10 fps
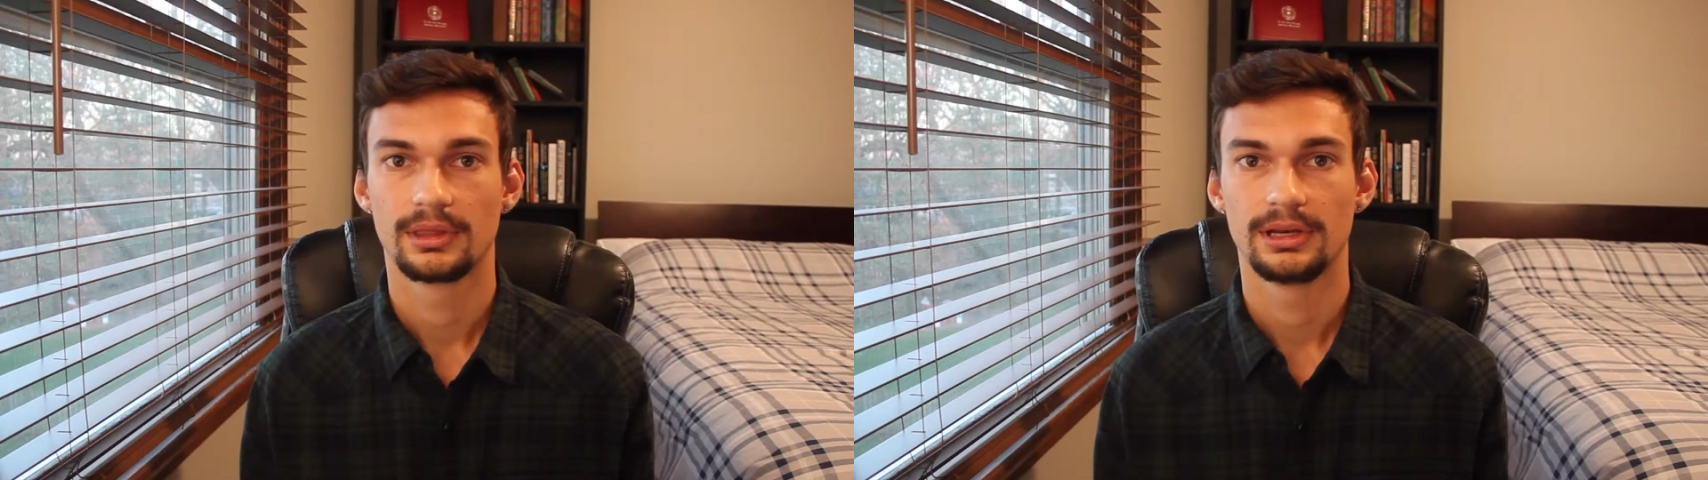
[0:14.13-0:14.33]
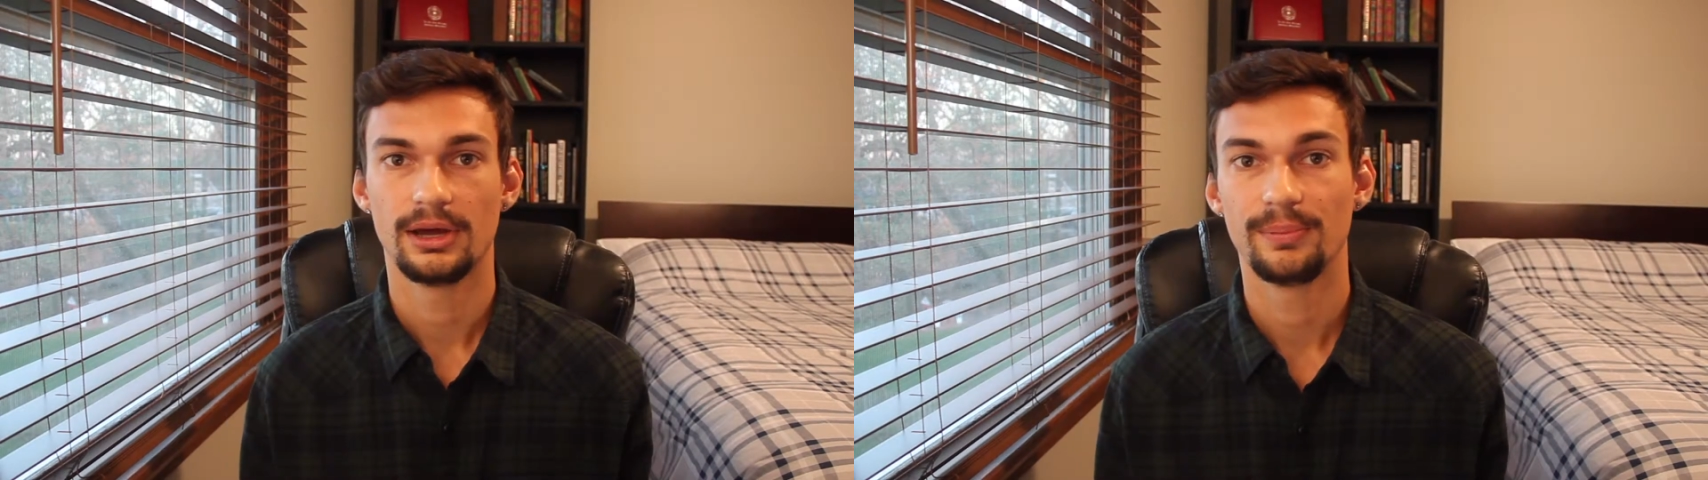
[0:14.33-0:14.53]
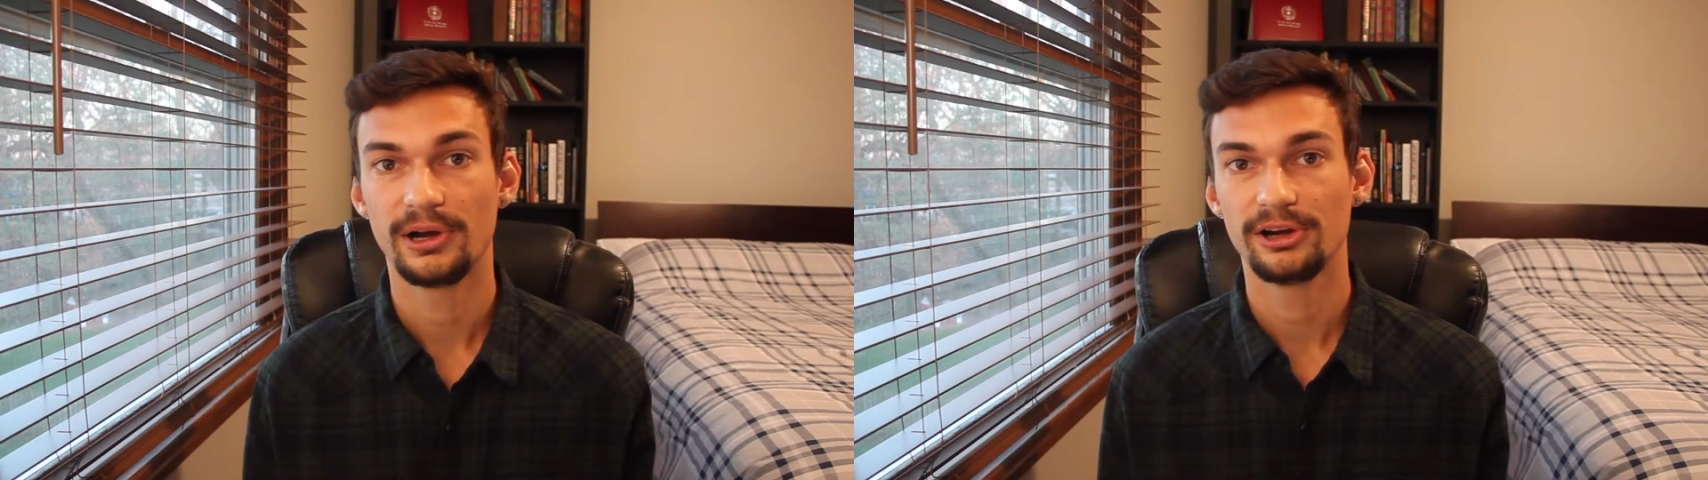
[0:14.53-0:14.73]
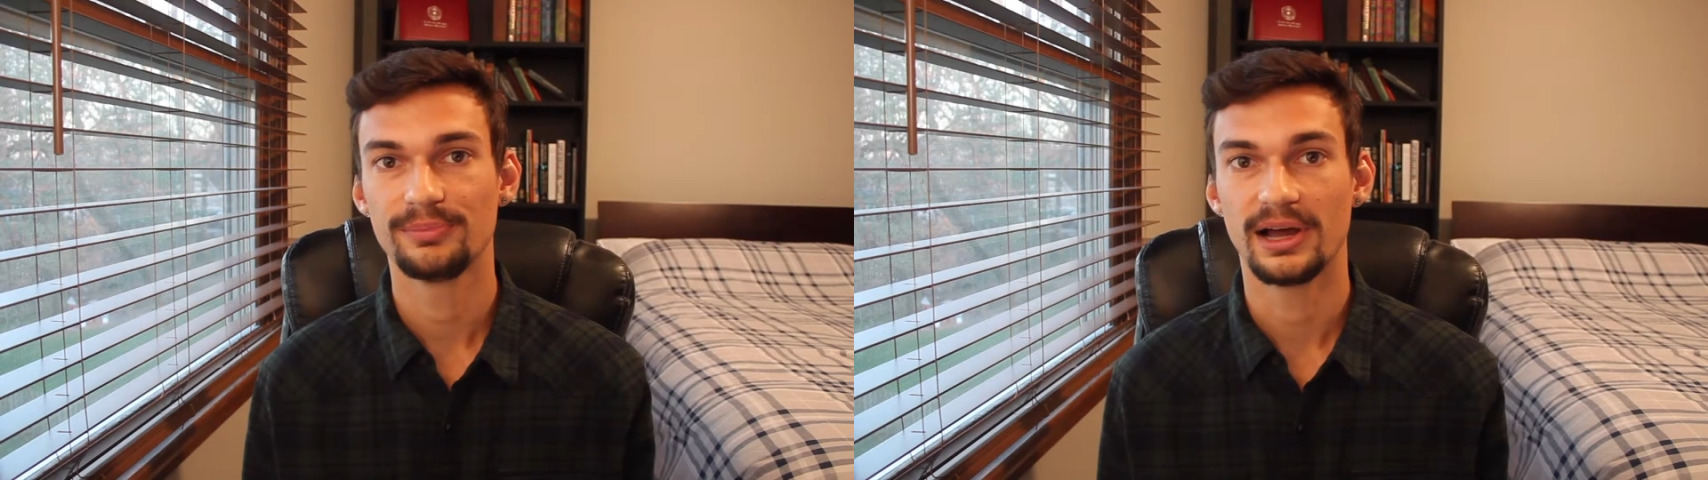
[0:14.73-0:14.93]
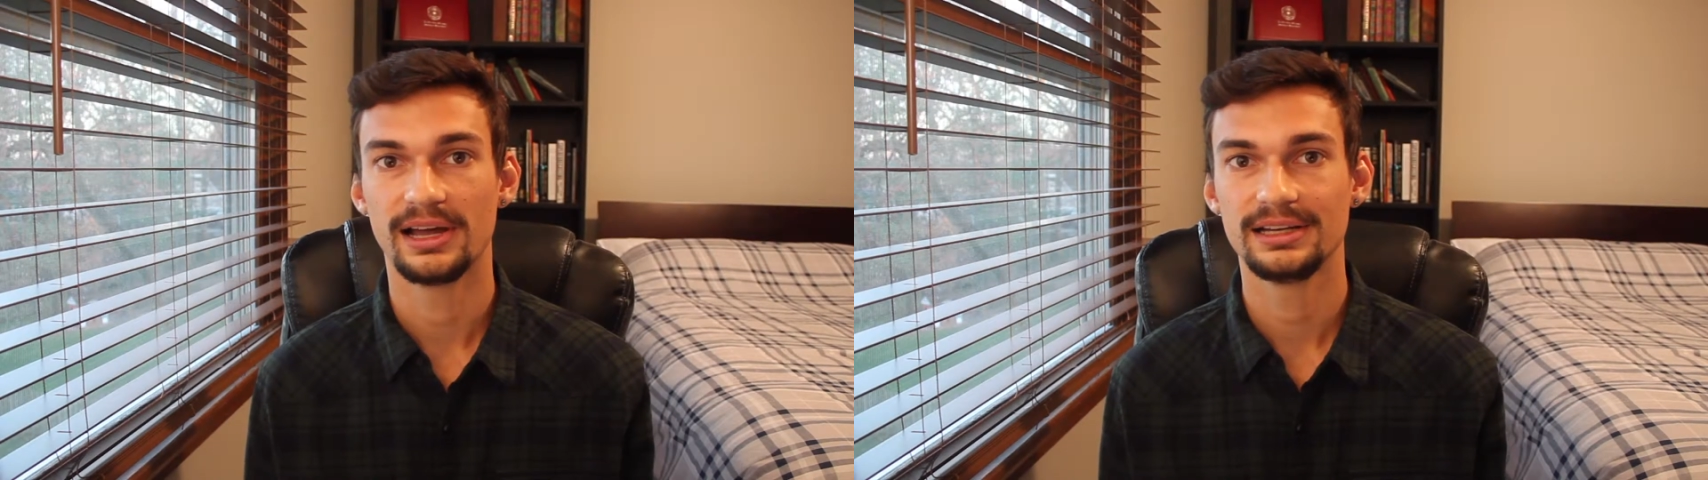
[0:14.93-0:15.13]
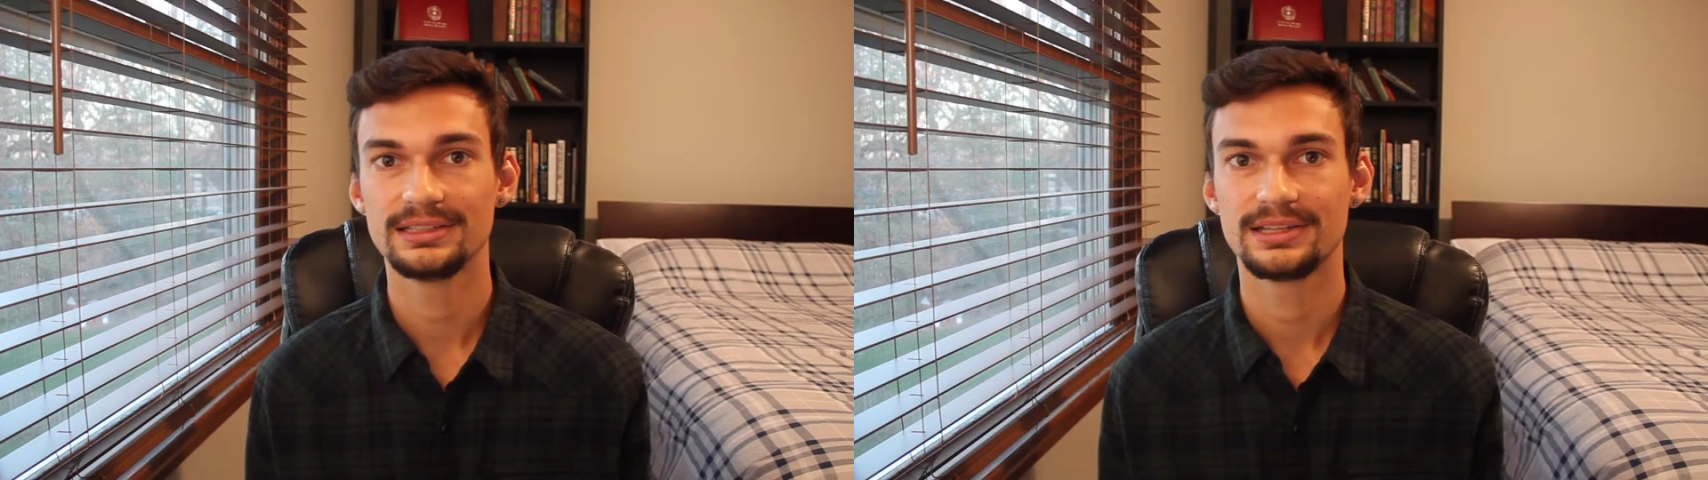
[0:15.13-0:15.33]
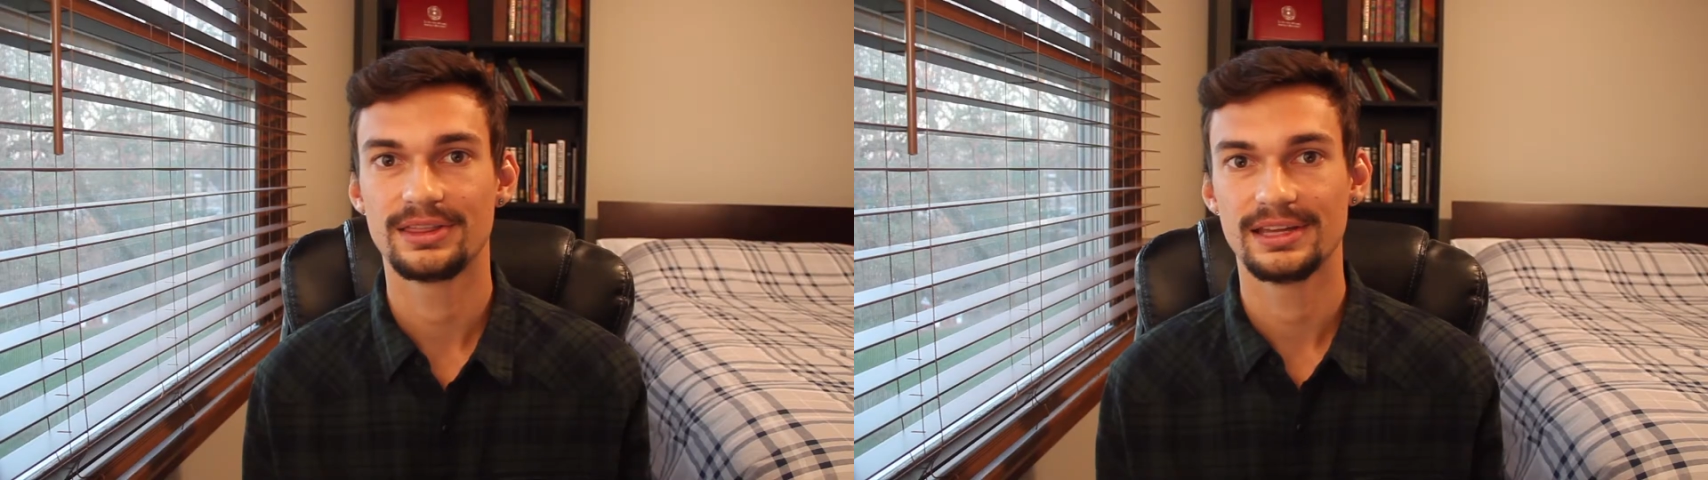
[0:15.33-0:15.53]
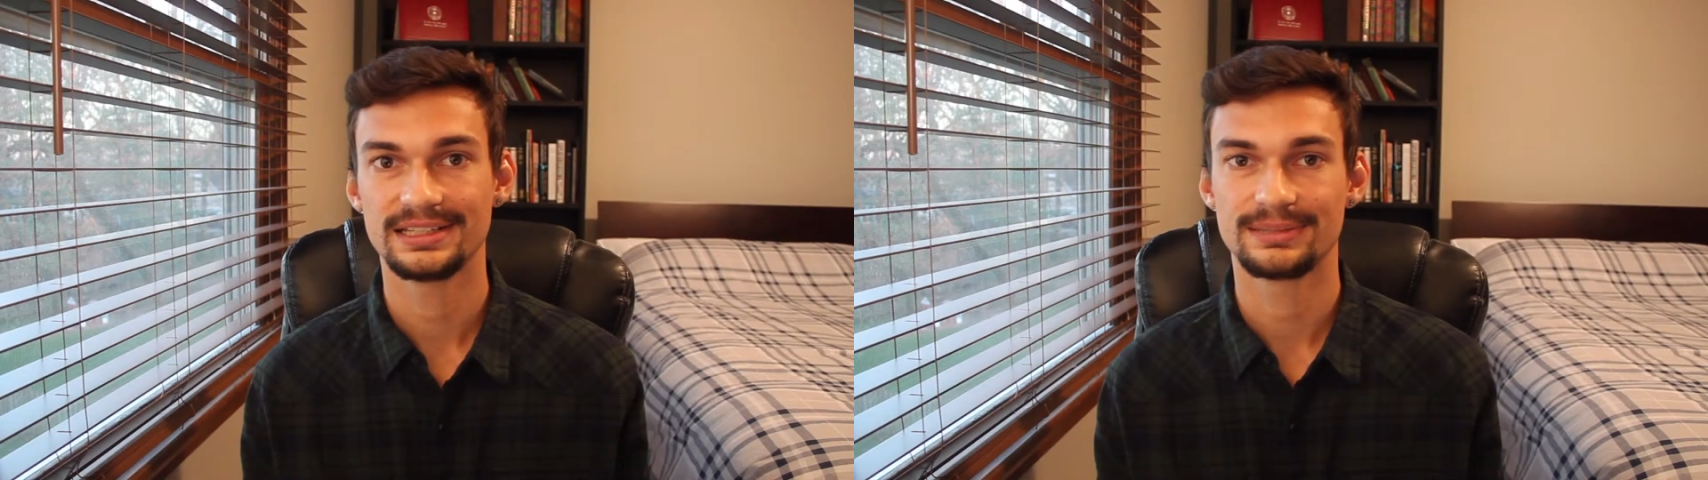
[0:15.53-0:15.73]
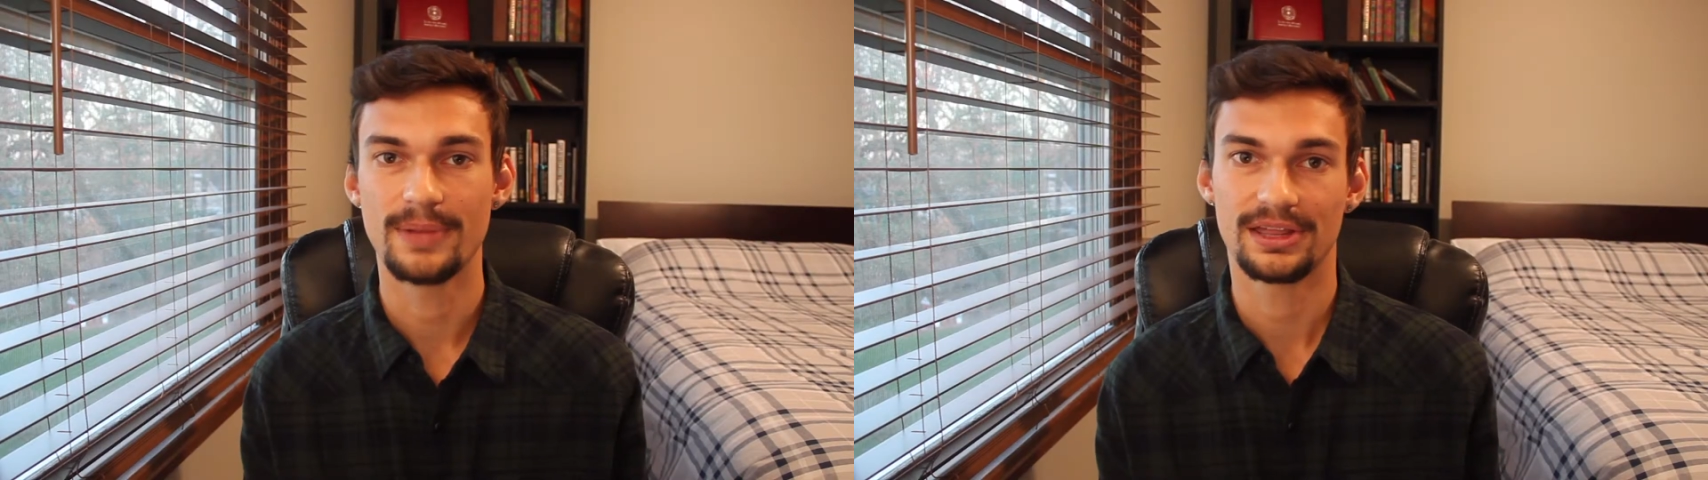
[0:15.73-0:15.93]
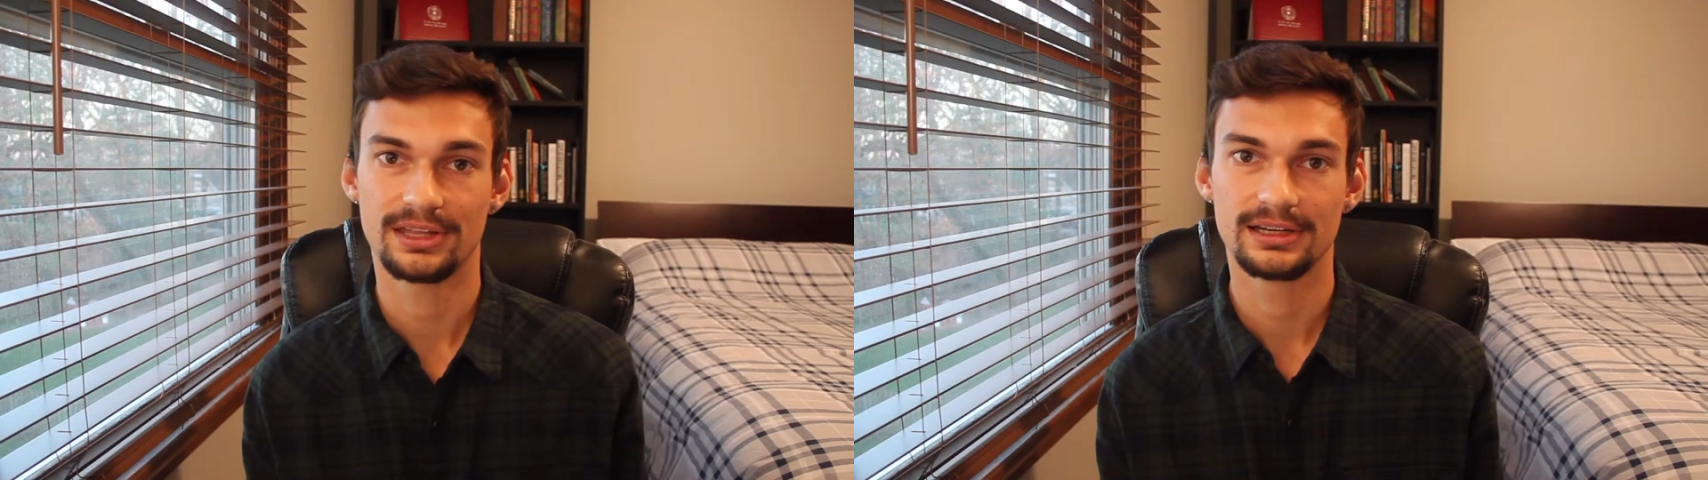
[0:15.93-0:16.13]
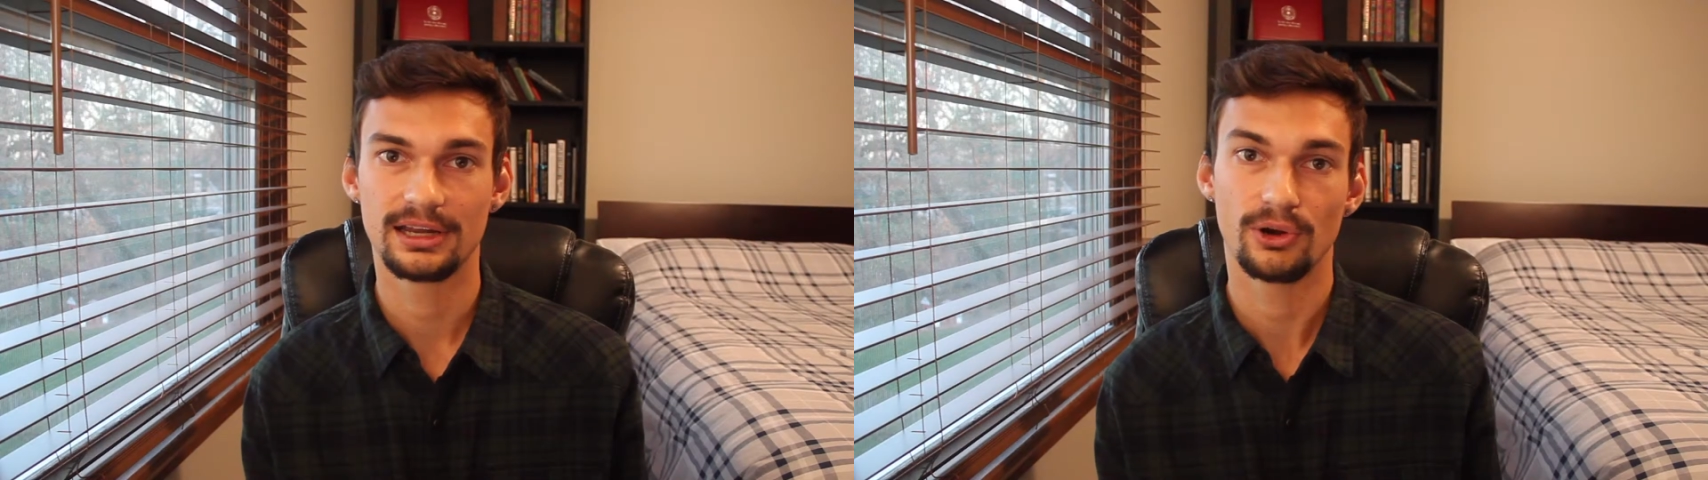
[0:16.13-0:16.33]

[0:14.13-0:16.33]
Now bear in mind, this method can